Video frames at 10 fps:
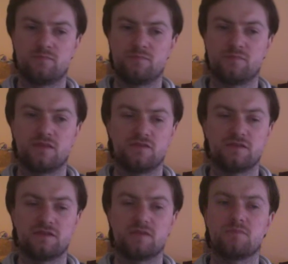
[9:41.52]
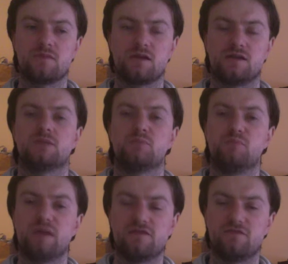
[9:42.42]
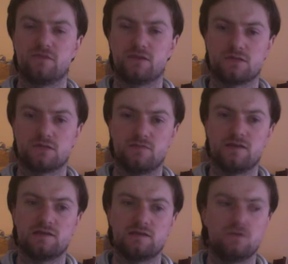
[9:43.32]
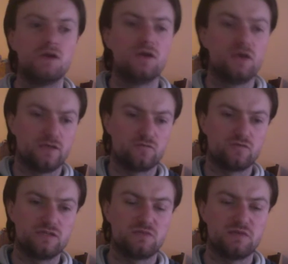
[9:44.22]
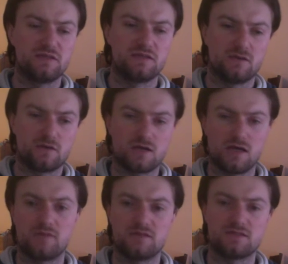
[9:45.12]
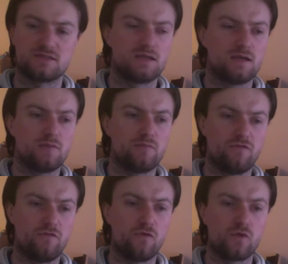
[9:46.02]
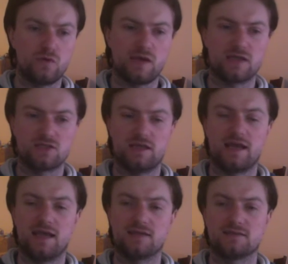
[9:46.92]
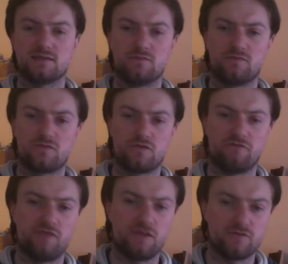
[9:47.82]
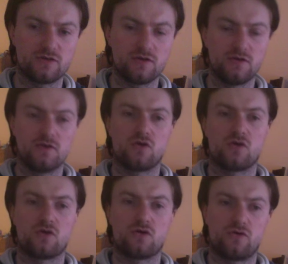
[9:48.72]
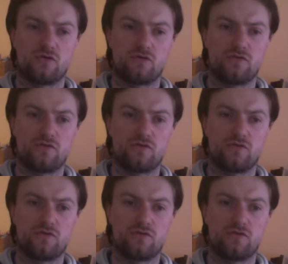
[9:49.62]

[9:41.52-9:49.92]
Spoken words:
giving them kind of some benefit or some value in retweeting or comments before you actually ask them for a favor or